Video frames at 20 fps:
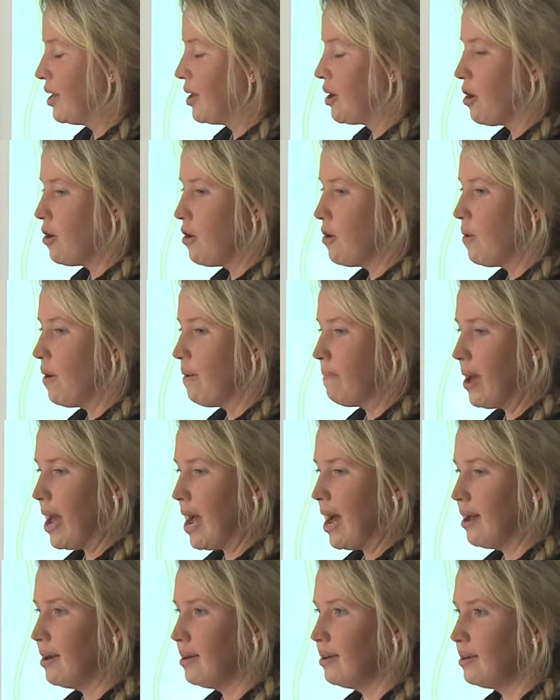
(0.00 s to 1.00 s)
to go
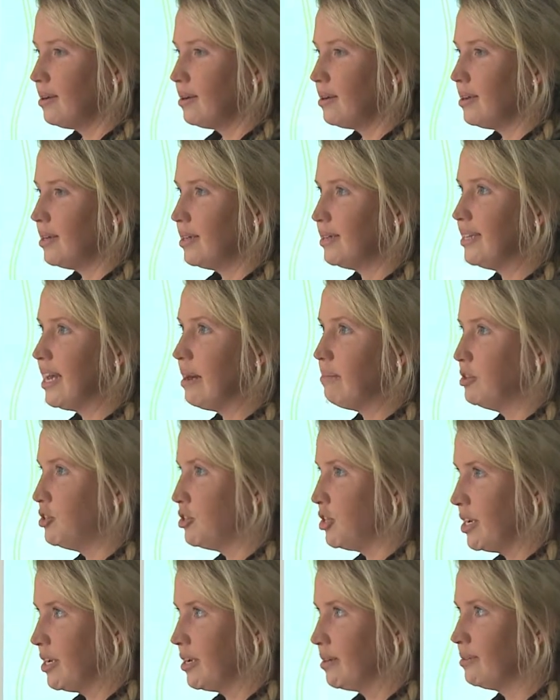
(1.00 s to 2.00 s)
about
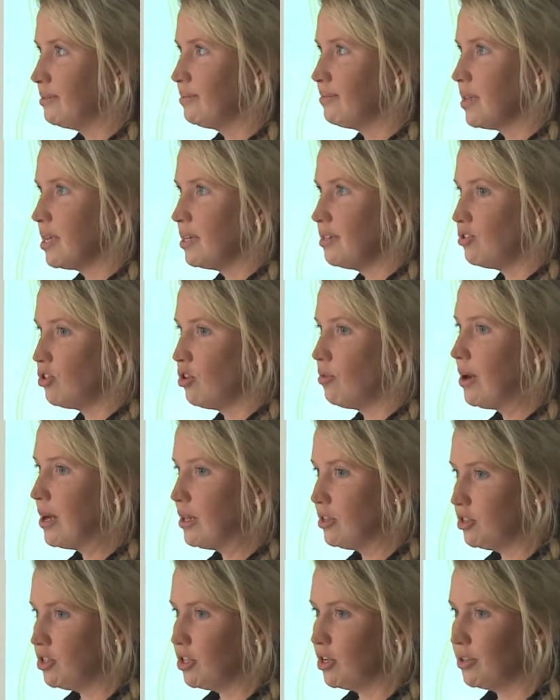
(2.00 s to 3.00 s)
establishing soil
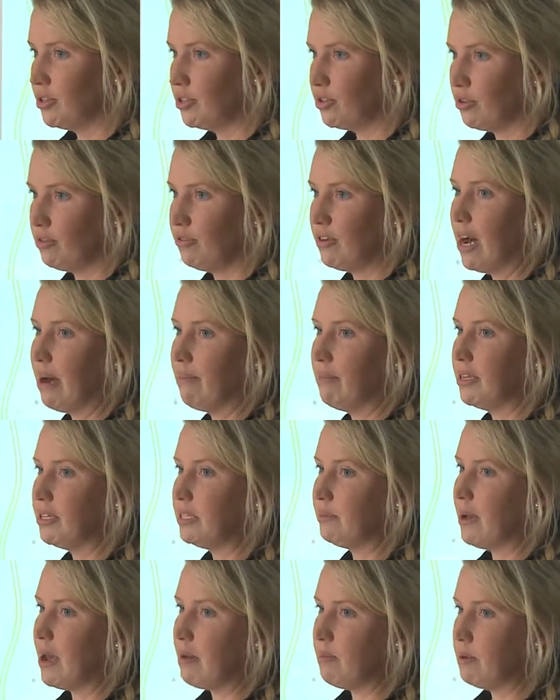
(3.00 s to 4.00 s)
biology onto a farm
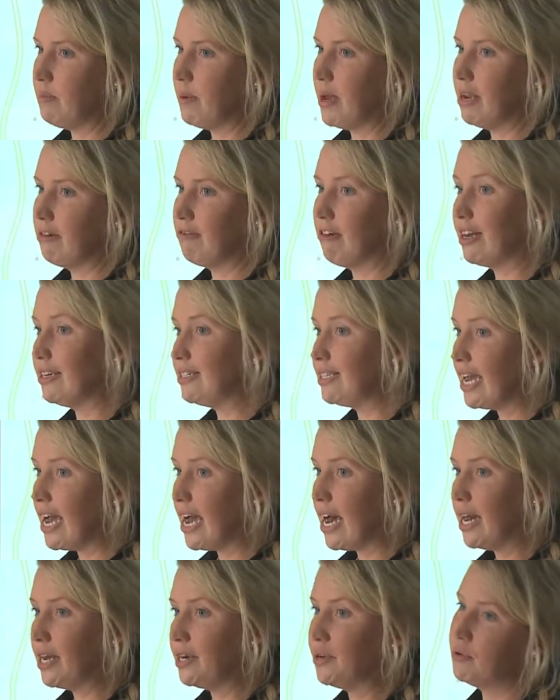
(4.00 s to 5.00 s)
that's maybe been run
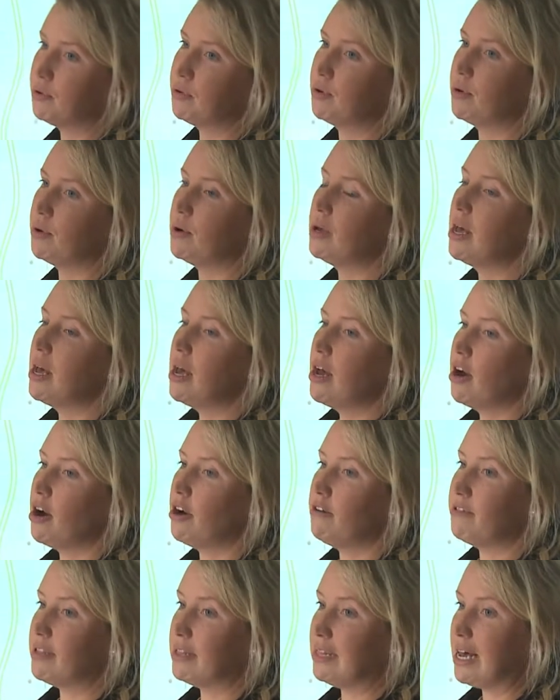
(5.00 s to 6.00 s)
down, or
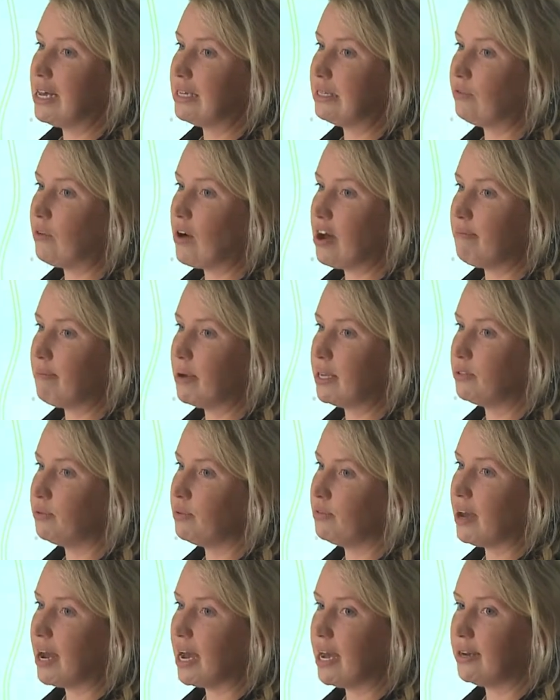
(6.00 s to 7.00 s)
over the last 5 months
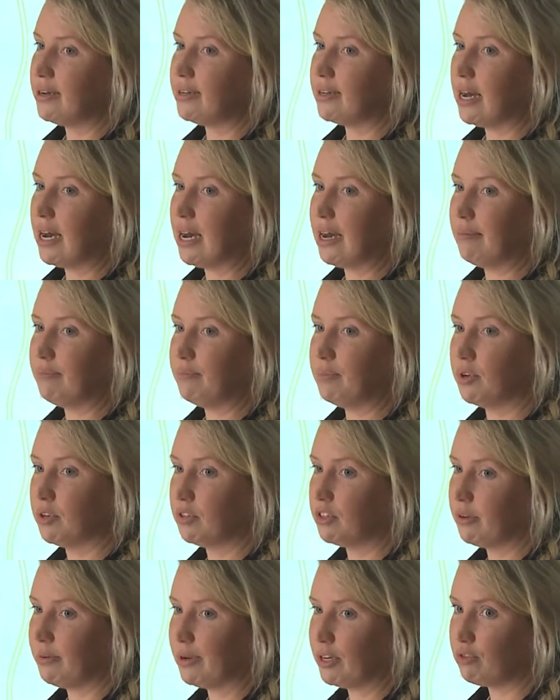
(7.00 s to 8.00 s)
we've had
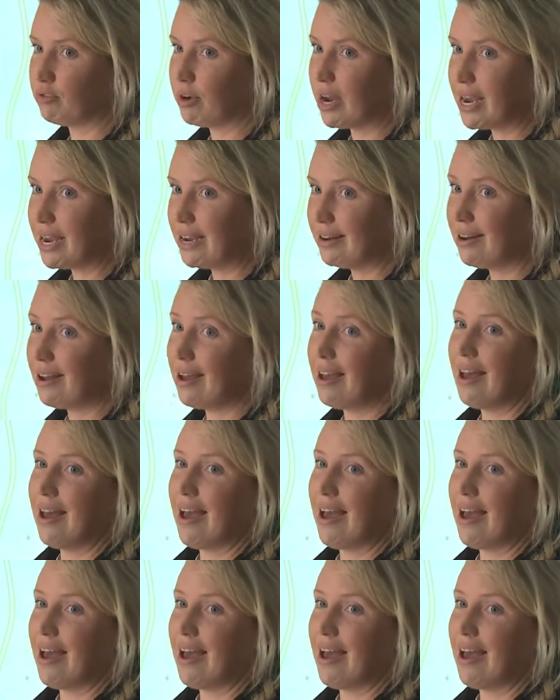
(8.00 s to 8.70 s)
not so much rain,